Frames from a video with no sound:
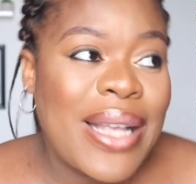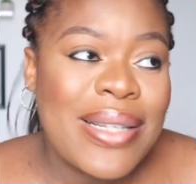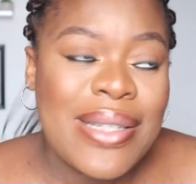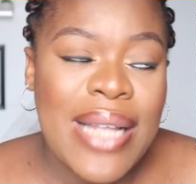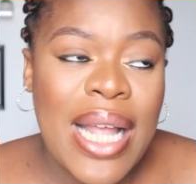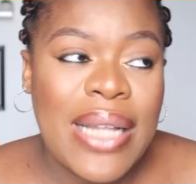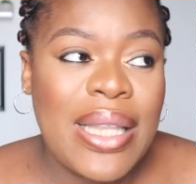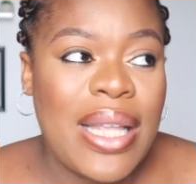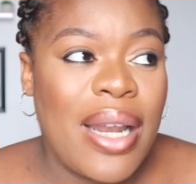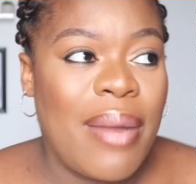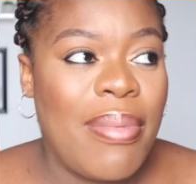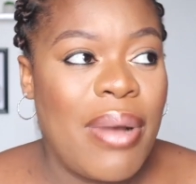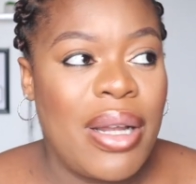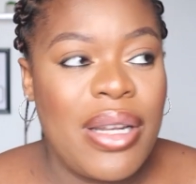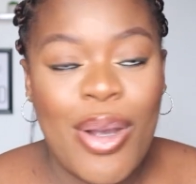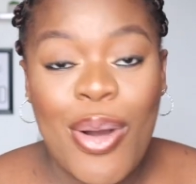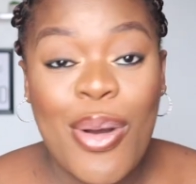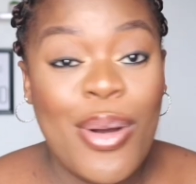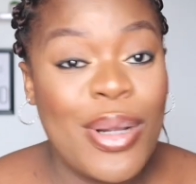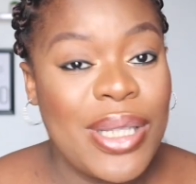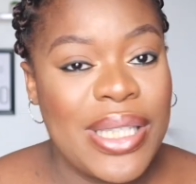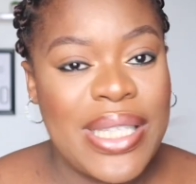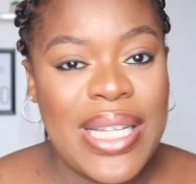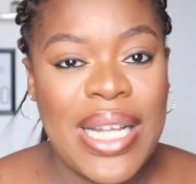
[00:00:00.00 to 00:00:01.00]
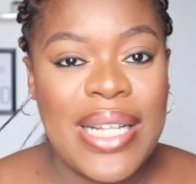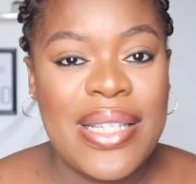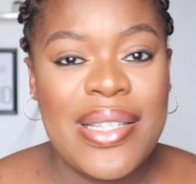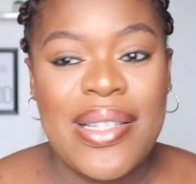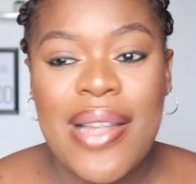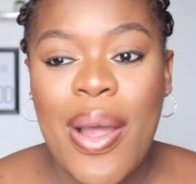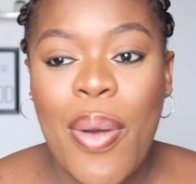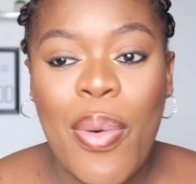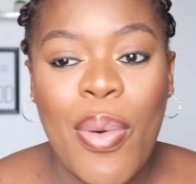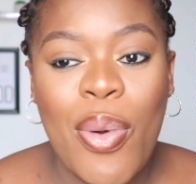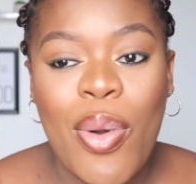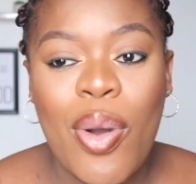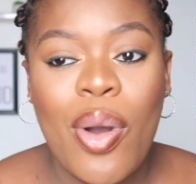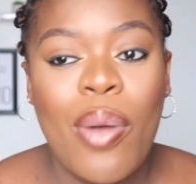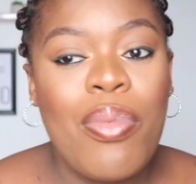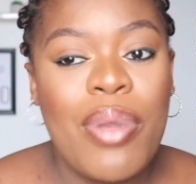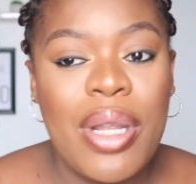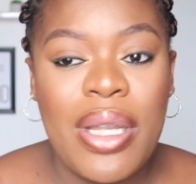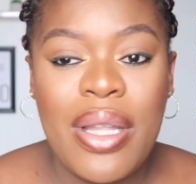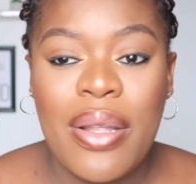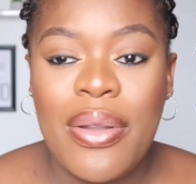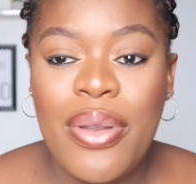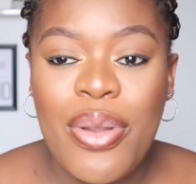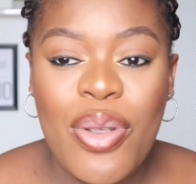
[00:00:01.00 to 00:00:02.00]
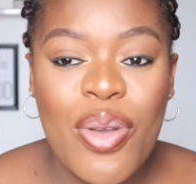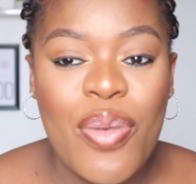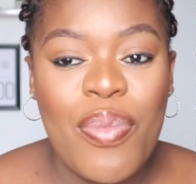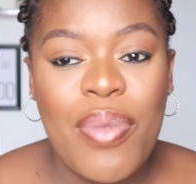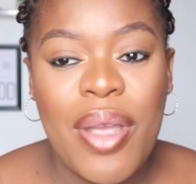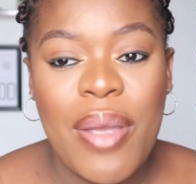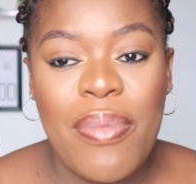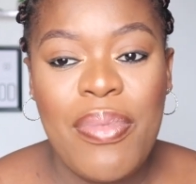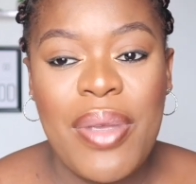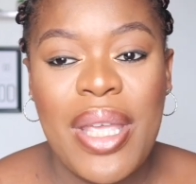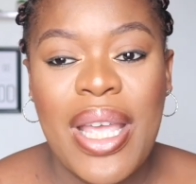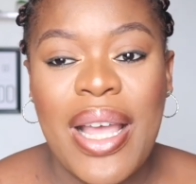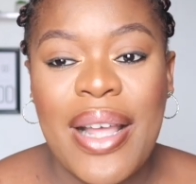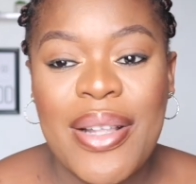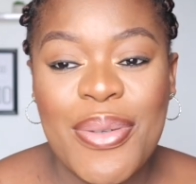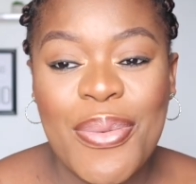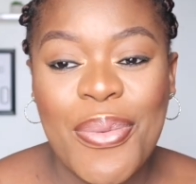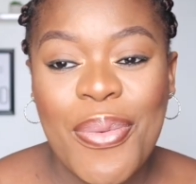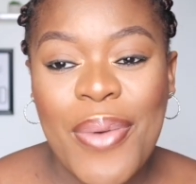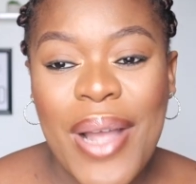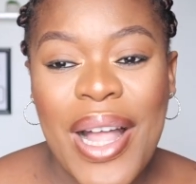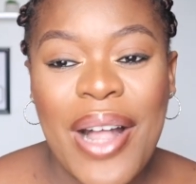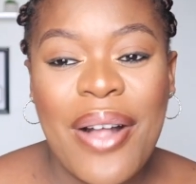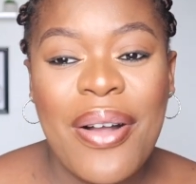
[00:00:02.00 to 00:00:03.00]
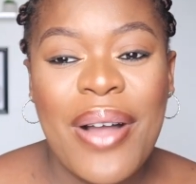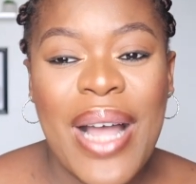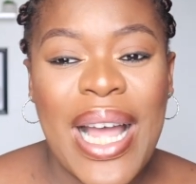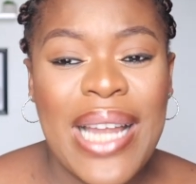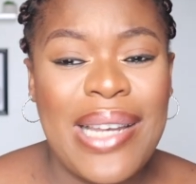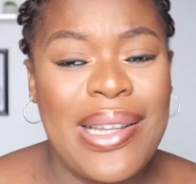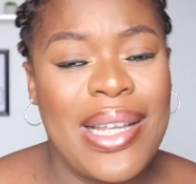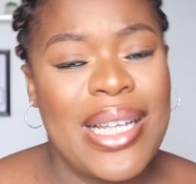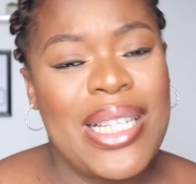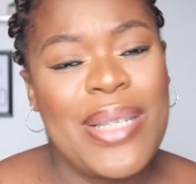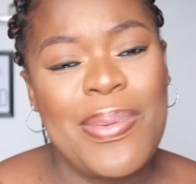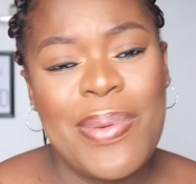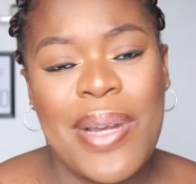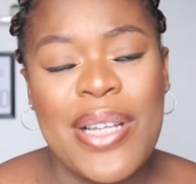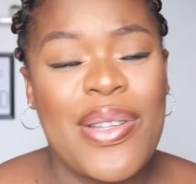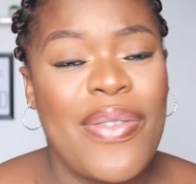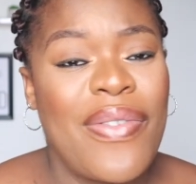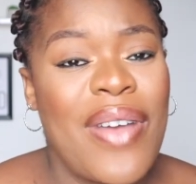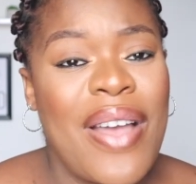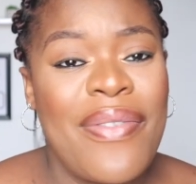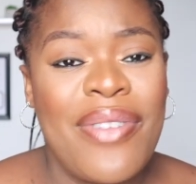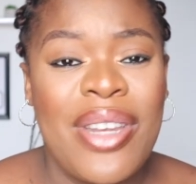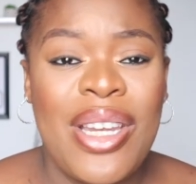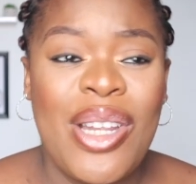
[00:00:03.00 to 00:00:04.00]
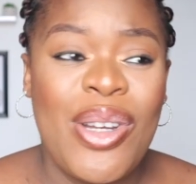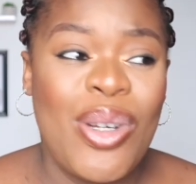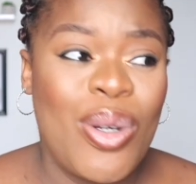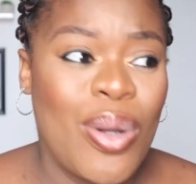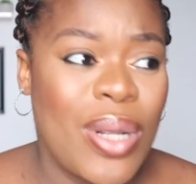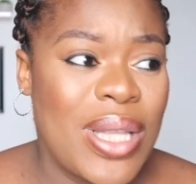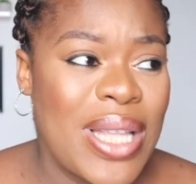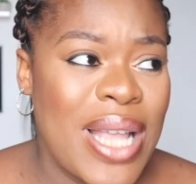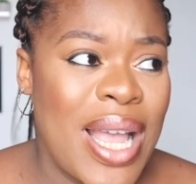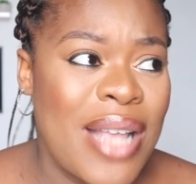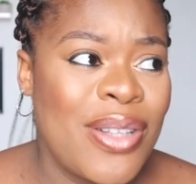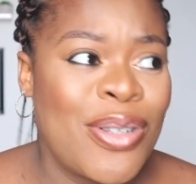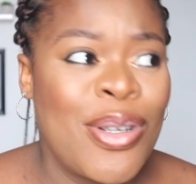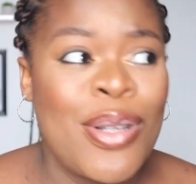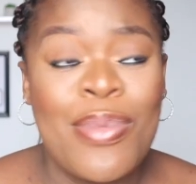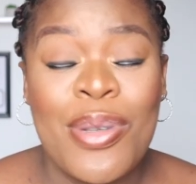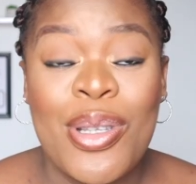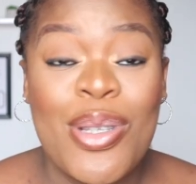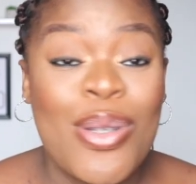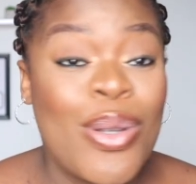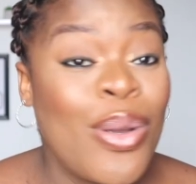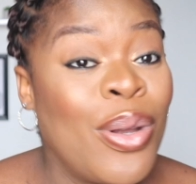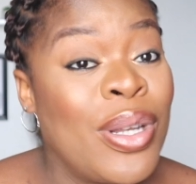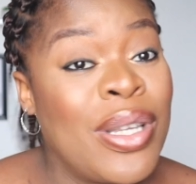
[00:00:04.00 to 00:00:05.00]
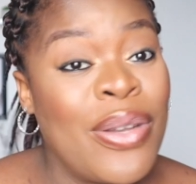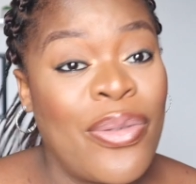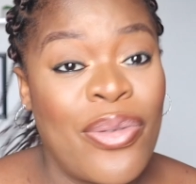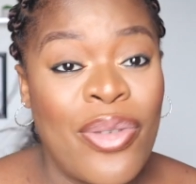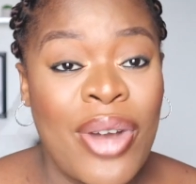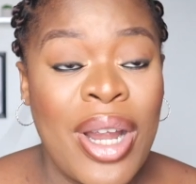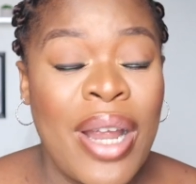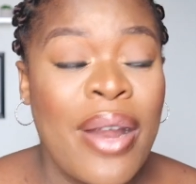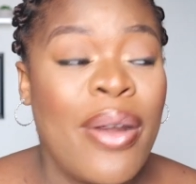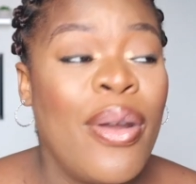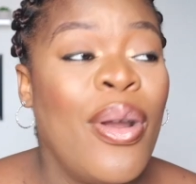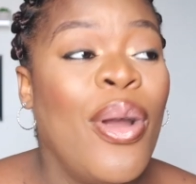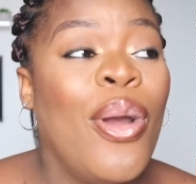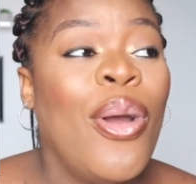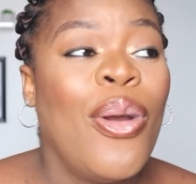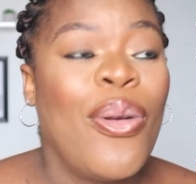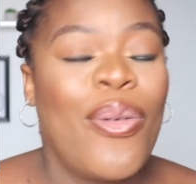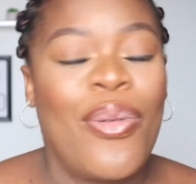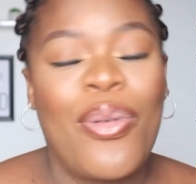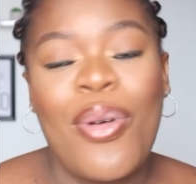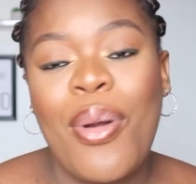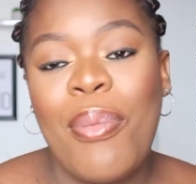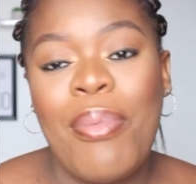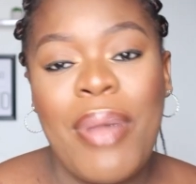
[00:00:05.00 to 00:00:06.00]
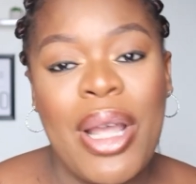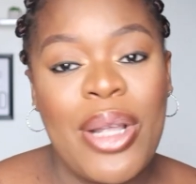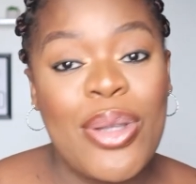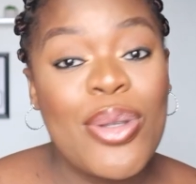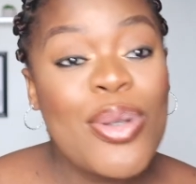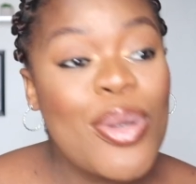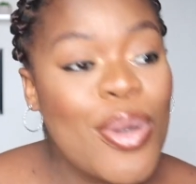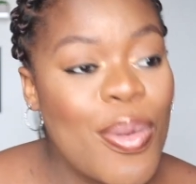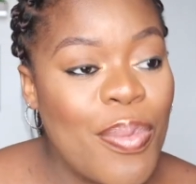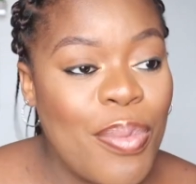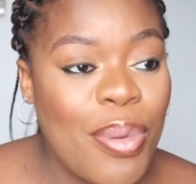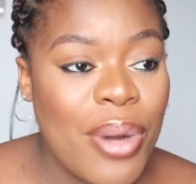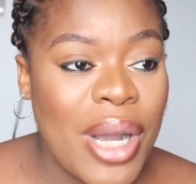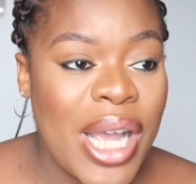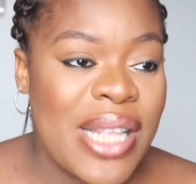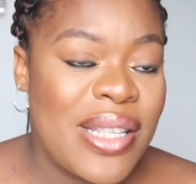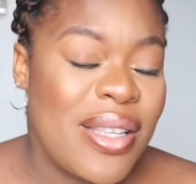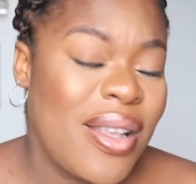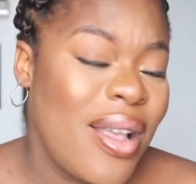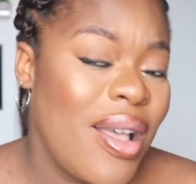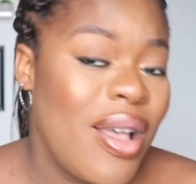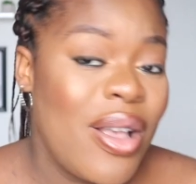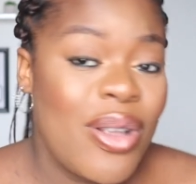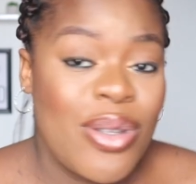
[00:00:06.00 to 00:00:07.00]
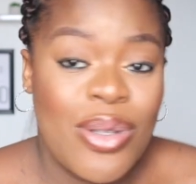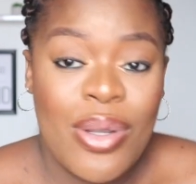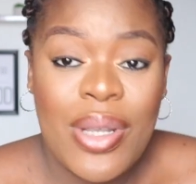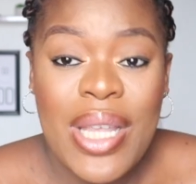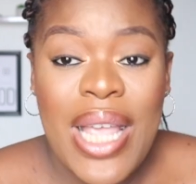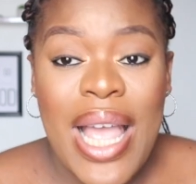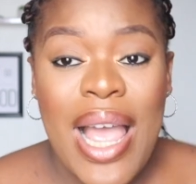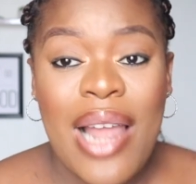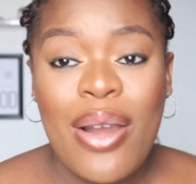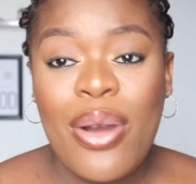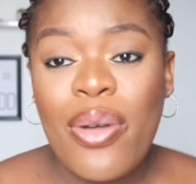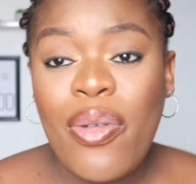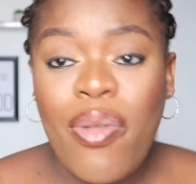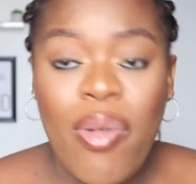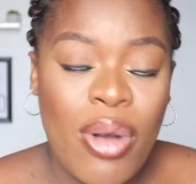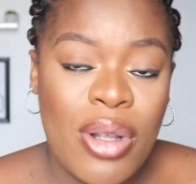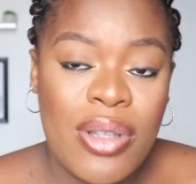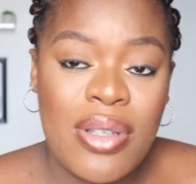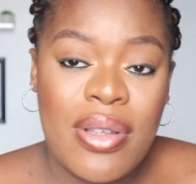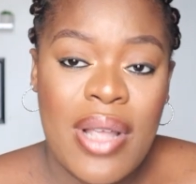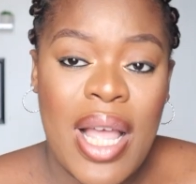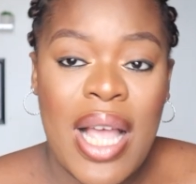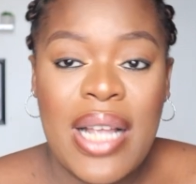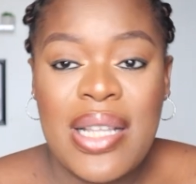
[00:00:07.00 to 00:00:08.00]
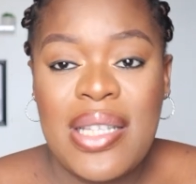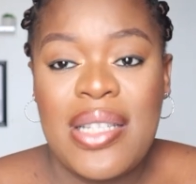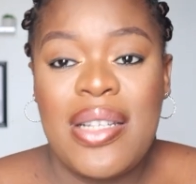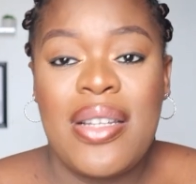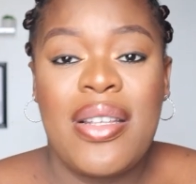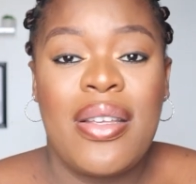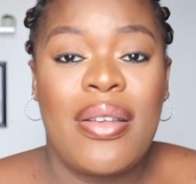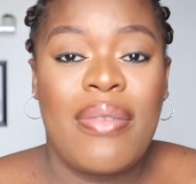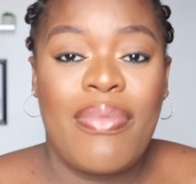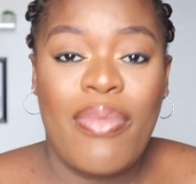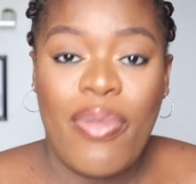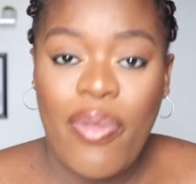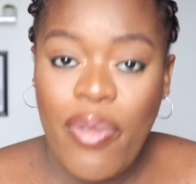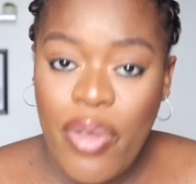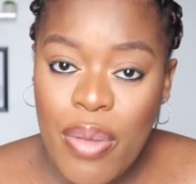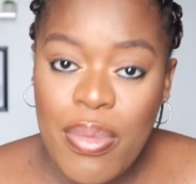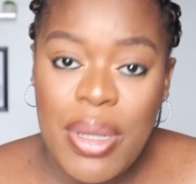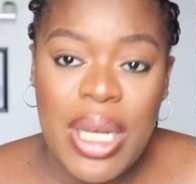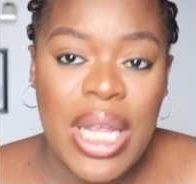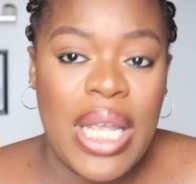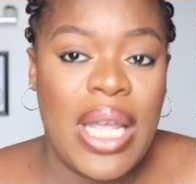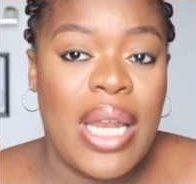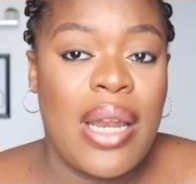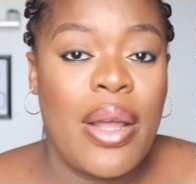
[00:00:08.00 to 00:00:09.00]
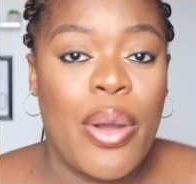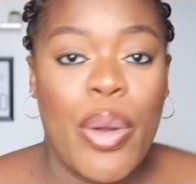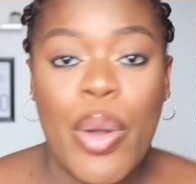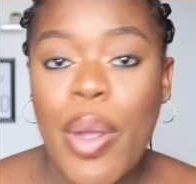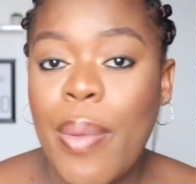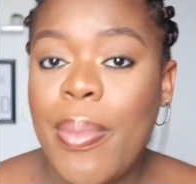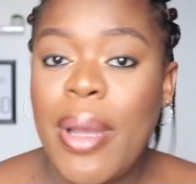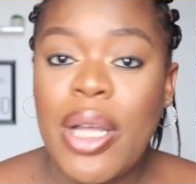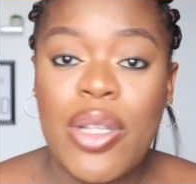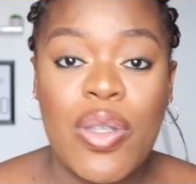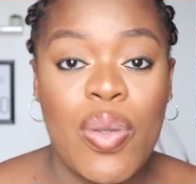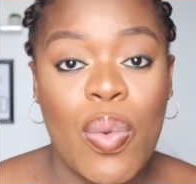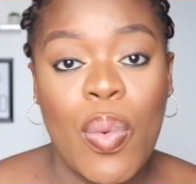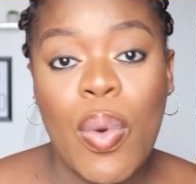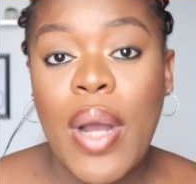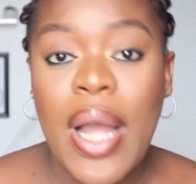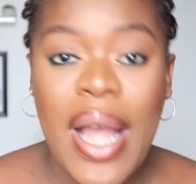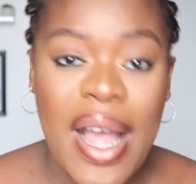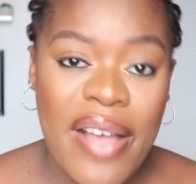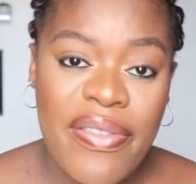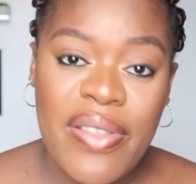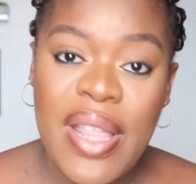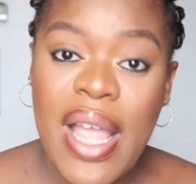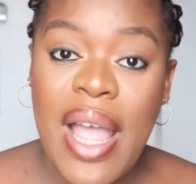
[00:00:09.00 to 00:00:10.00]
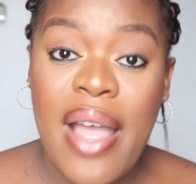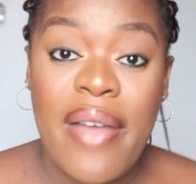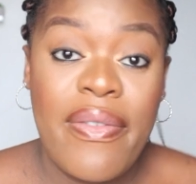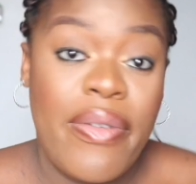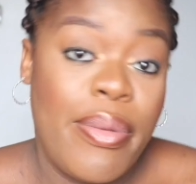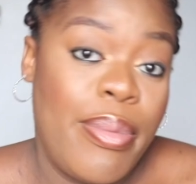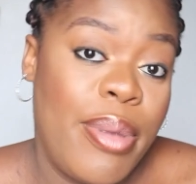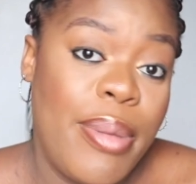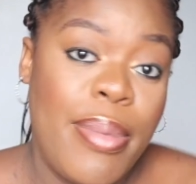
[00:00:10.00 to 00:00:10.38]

excited about the content that will come with the new baby as well, and the experience of having a daughter is going to be so different from my two boys. So yeah, I look forward to actually filming again and going back to work after I have a